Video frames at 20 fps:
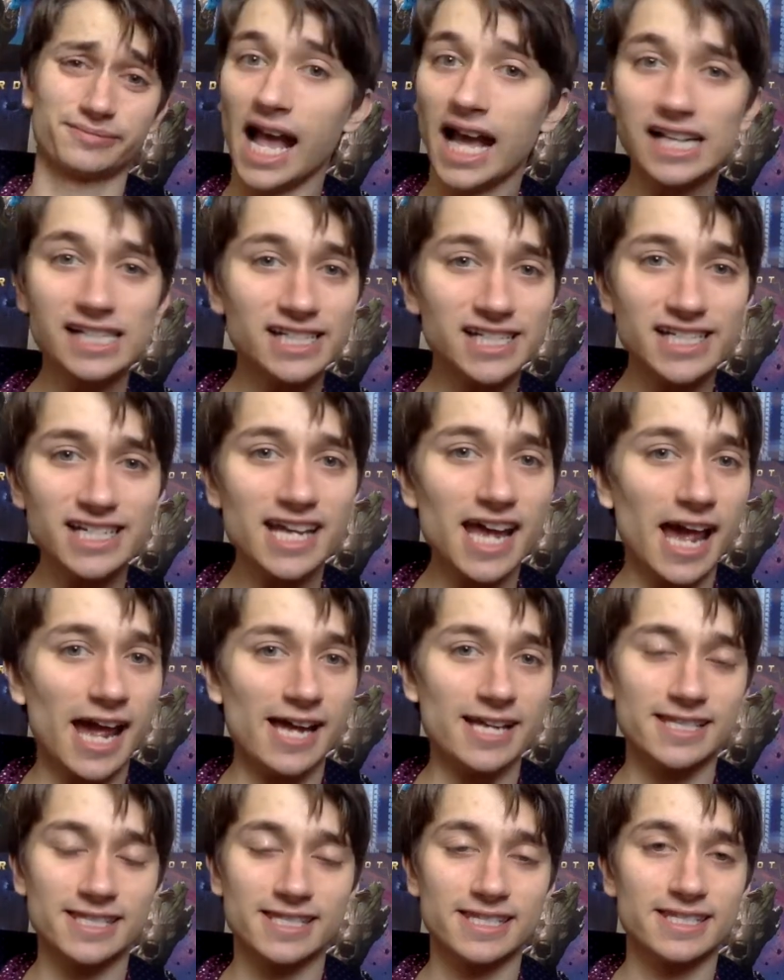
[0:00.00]
And
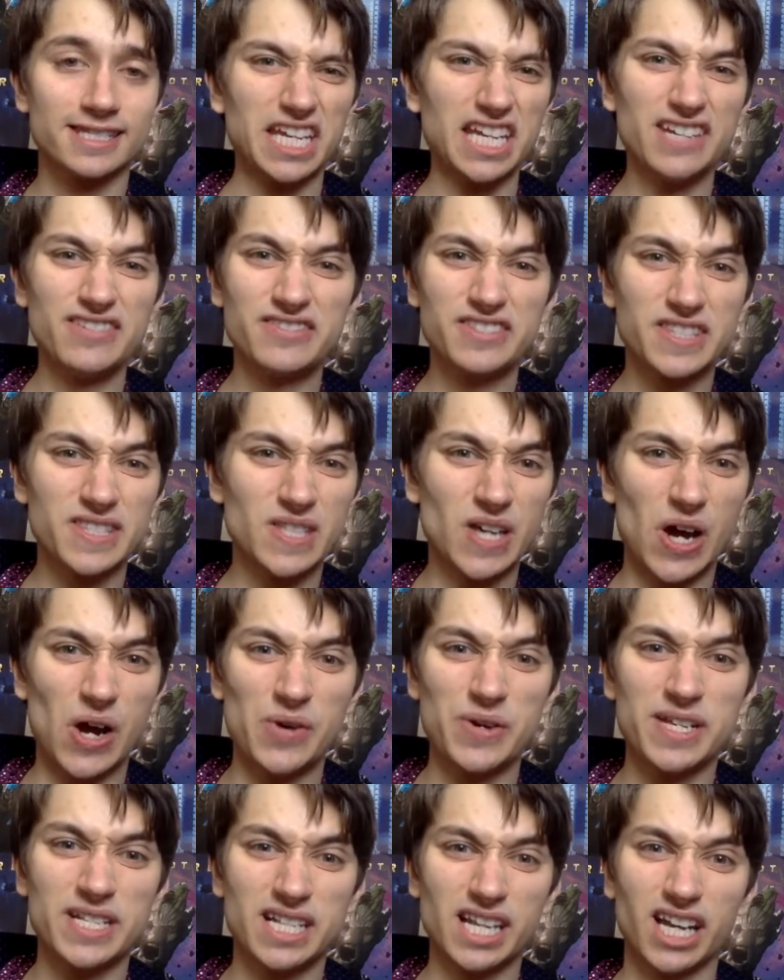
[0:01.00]
yet, even though
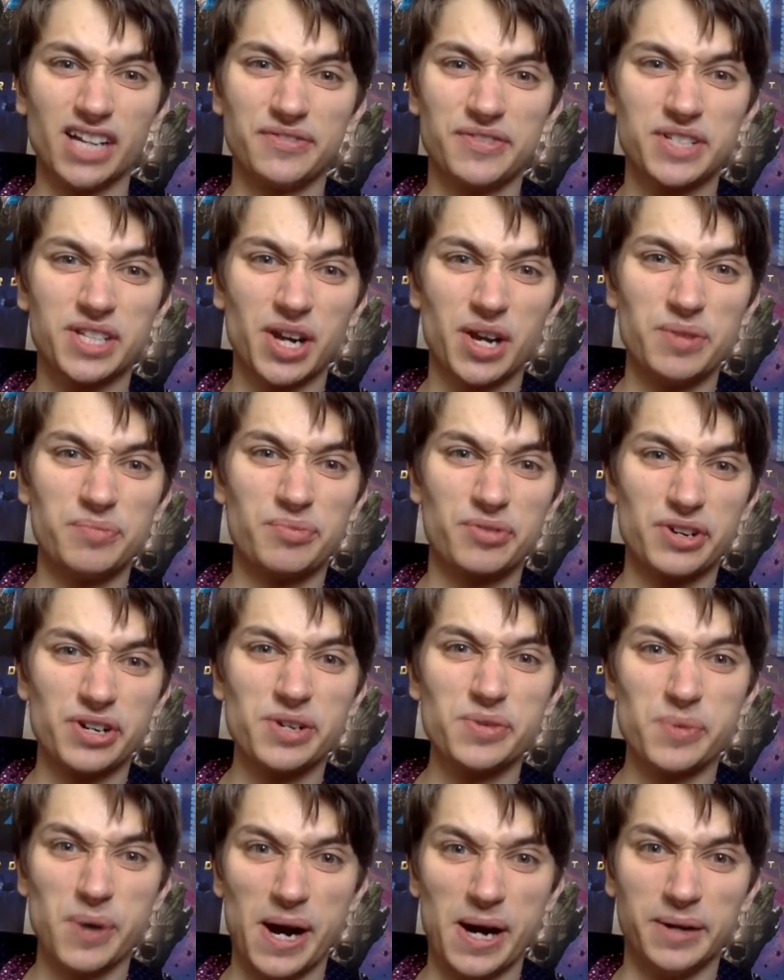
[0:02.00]
his life is going pretty
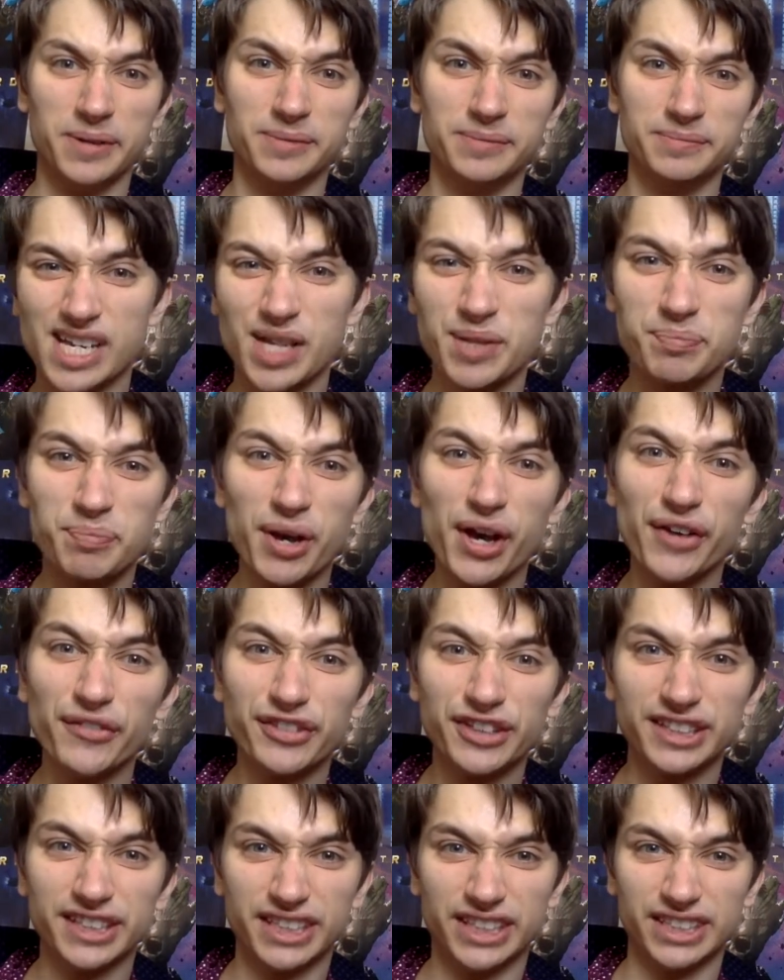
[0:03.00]
well, his
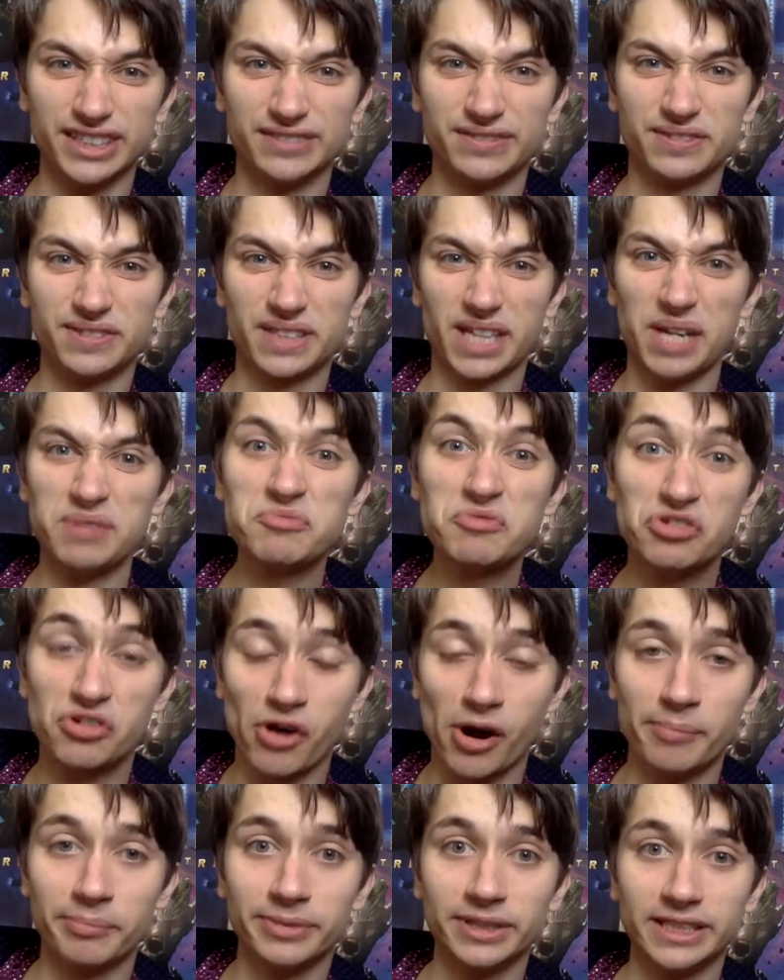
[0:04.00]
perfect life came
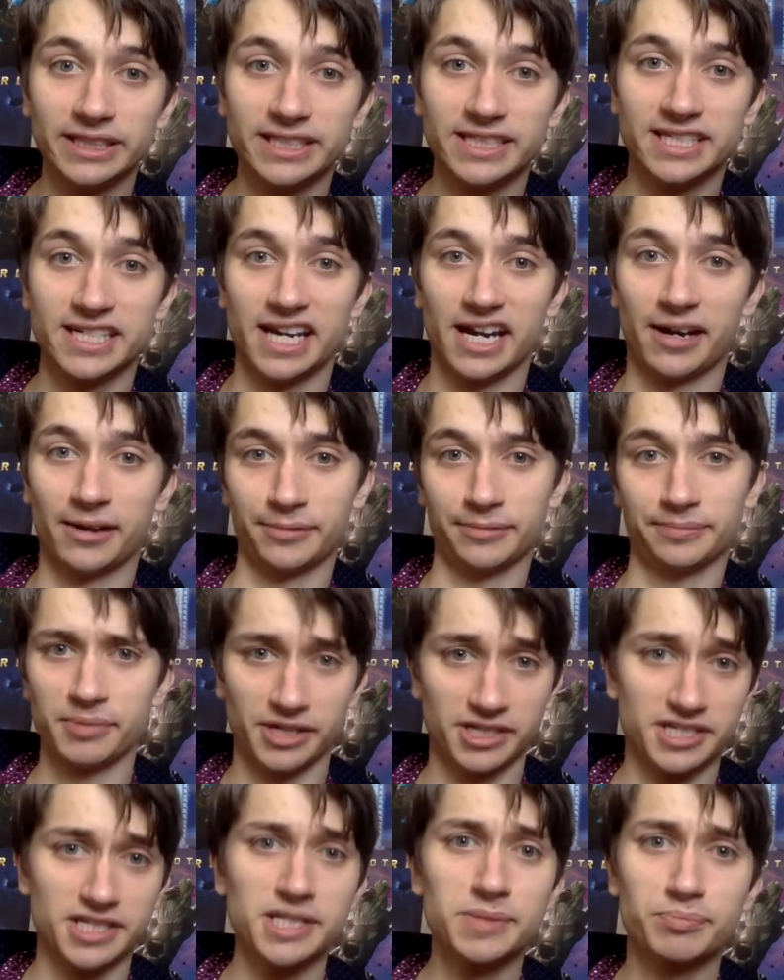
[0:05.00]
crumbling down
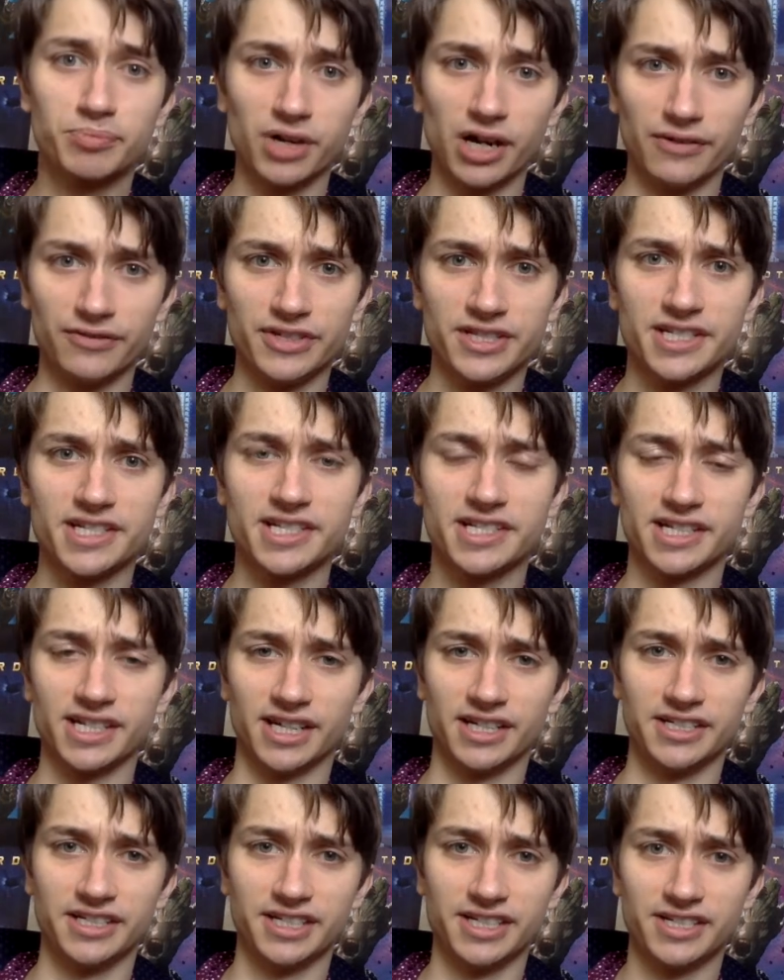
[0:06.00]
because his brothers
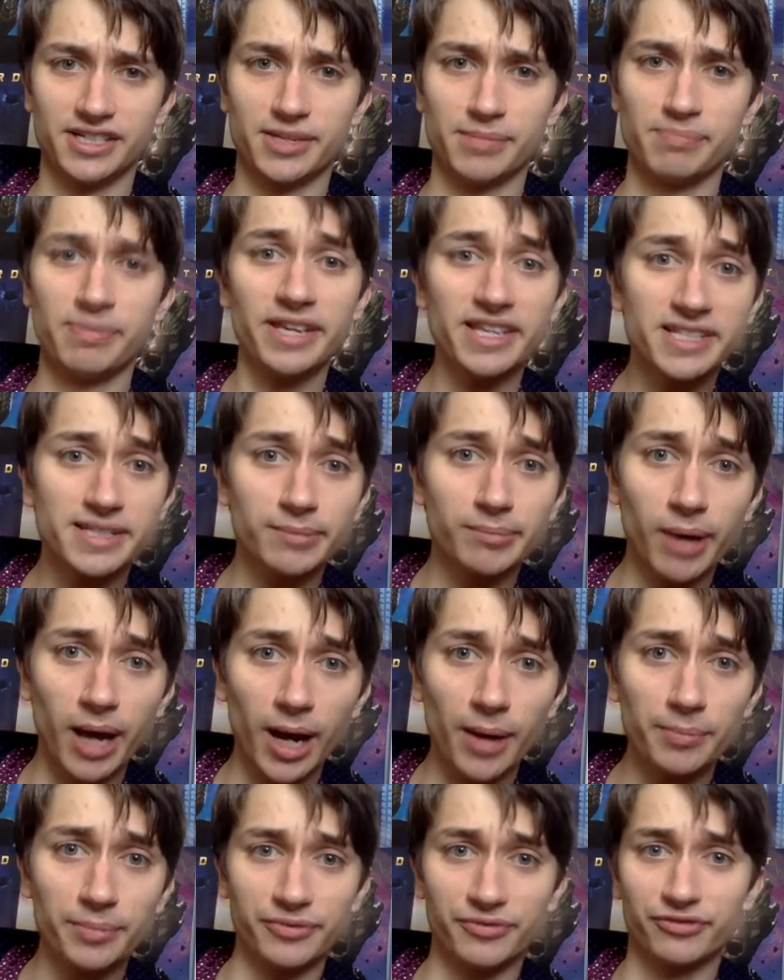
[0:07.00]
decided to beat him
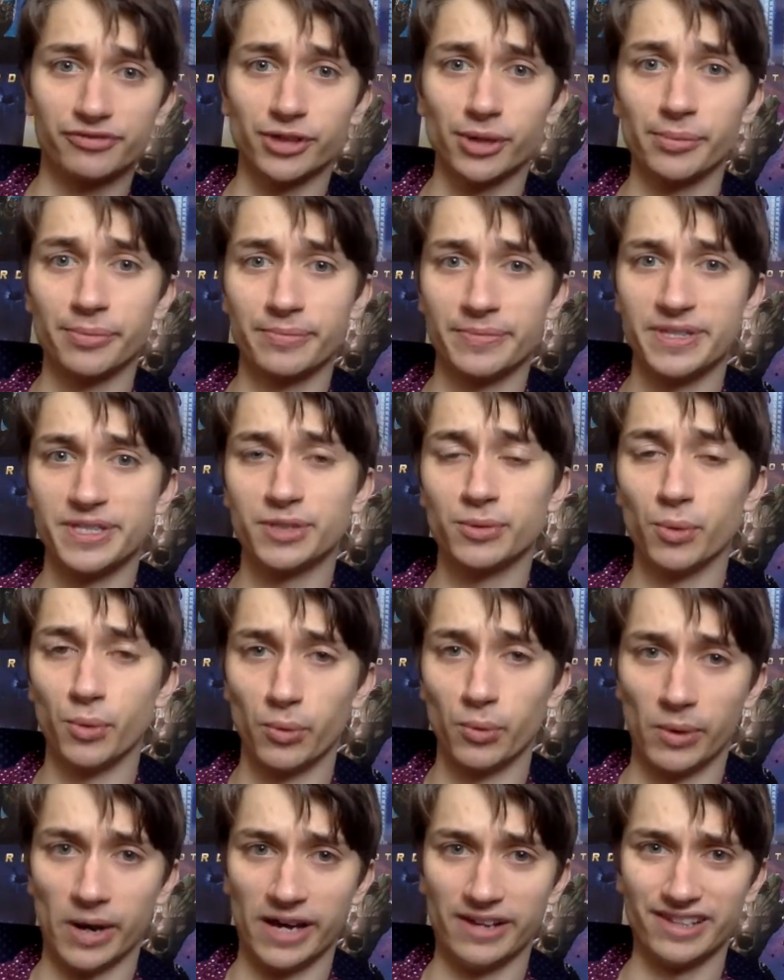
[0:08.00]
up and throw him into a
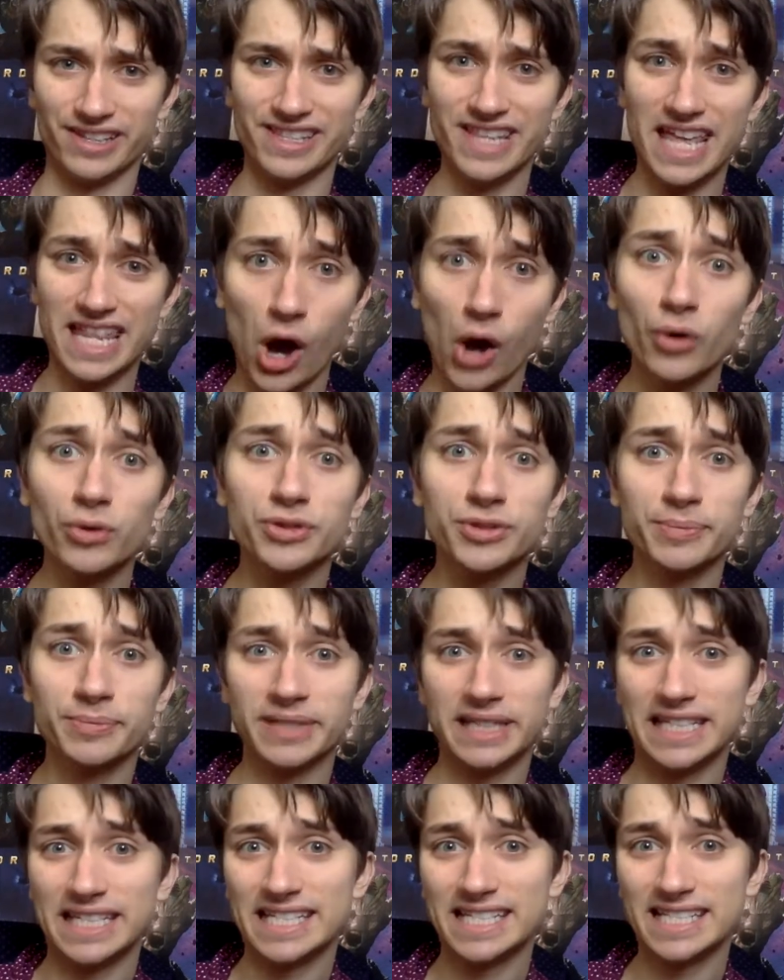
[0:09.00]
well and then
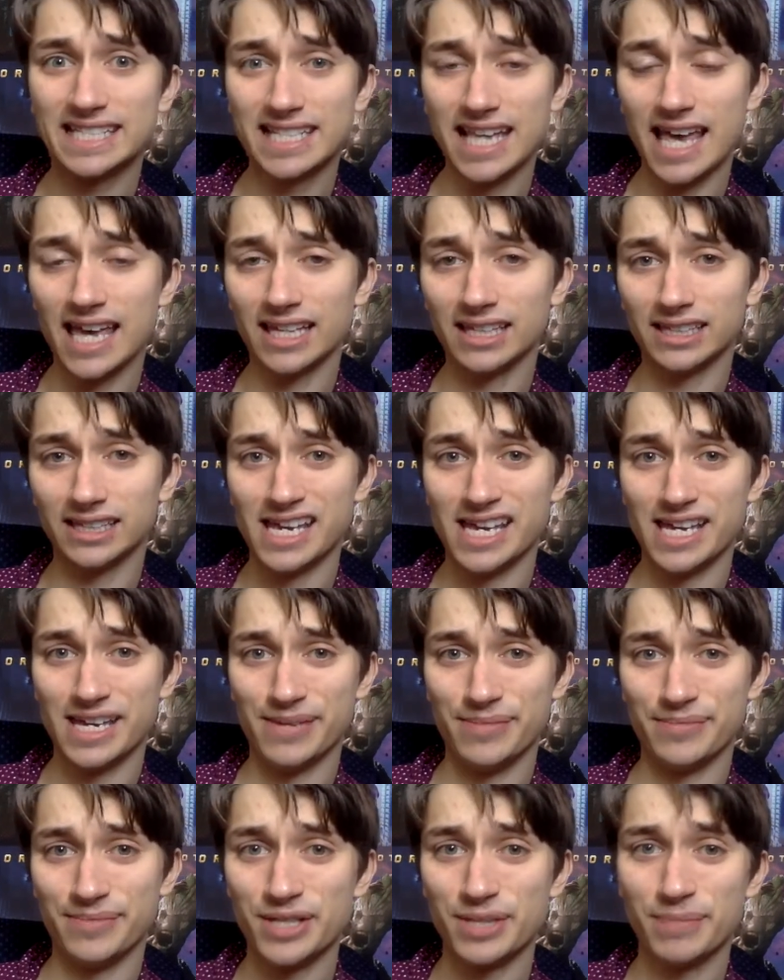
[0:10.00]
ultimately sell
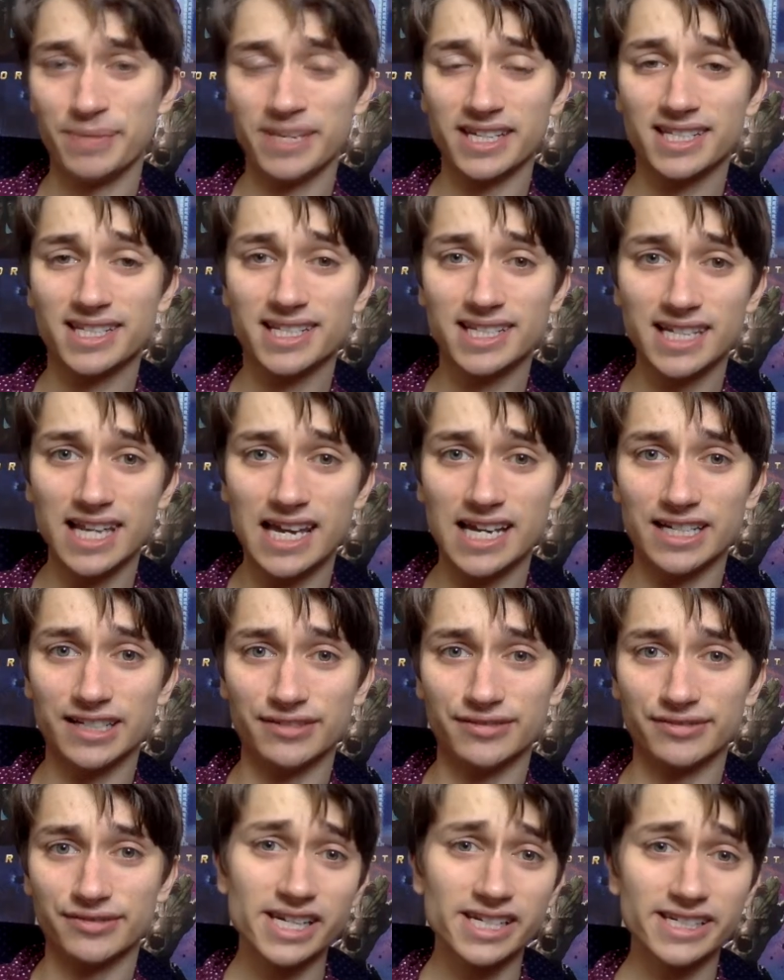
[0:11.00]
him to be a
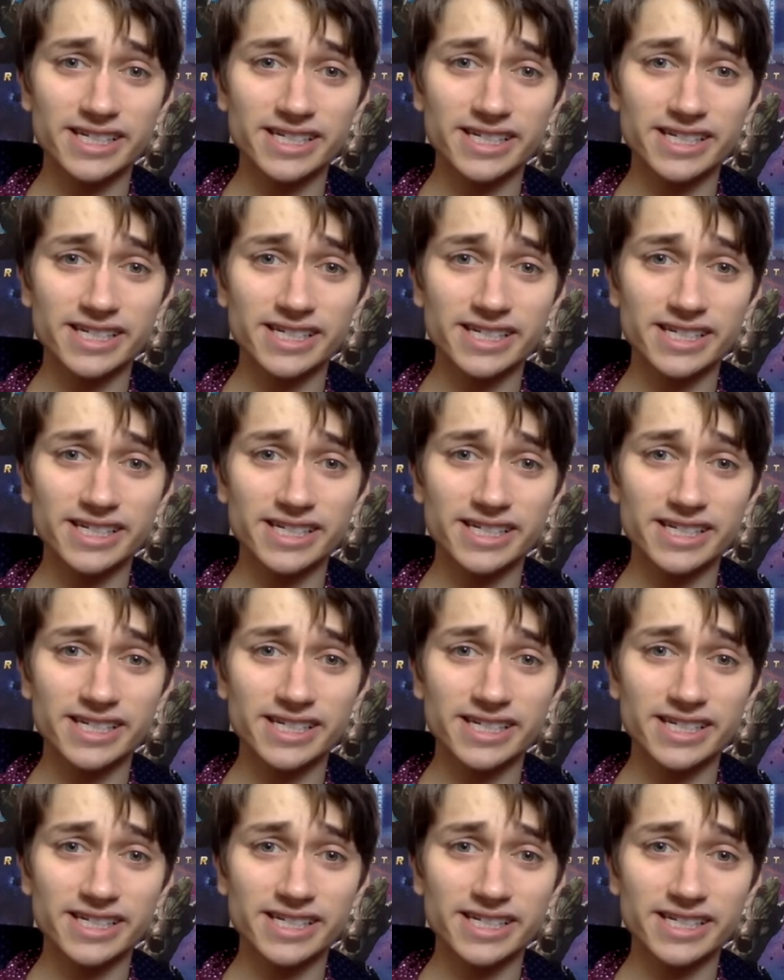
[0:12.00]
slave.